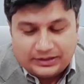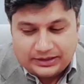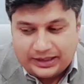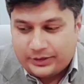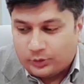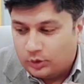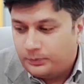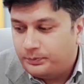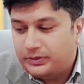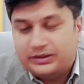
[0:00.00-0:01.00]
I
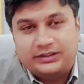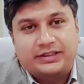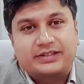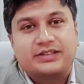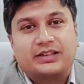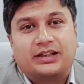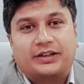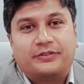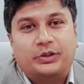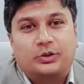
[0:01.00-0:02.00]
hope this
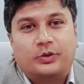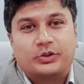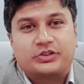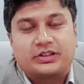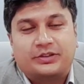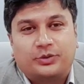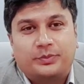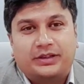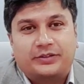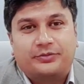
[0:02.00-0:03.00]
video was
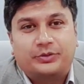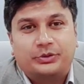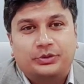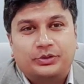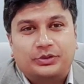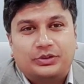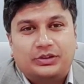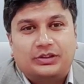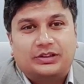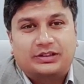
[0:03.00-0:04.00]
informative for you.
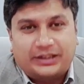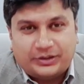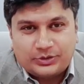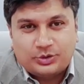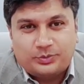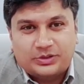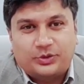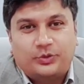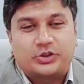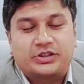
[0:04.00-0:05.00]
Thank you so much for
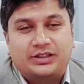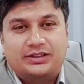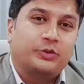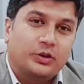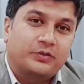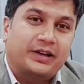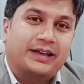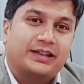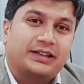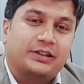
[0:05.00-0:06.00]
watching. If you have
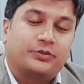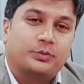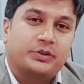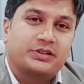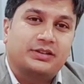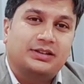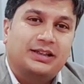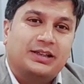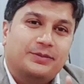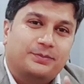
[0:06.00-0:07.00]
liked the information,
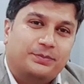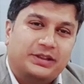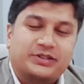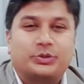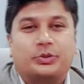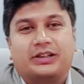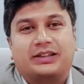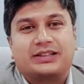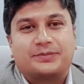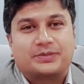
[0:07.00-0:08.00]
please do hit
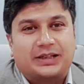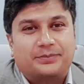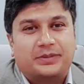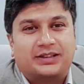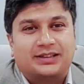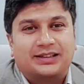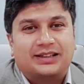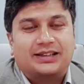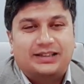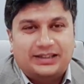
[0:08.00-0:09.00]
the subscribe button
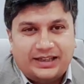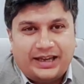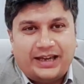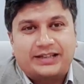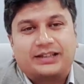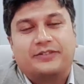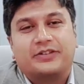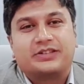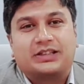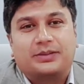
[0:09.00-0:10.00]
and give
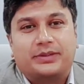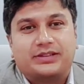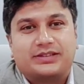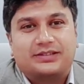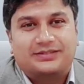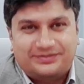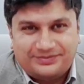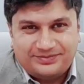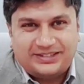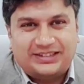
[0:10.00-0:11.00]
us the comments.
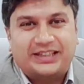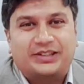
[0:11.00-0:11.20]
Thank you.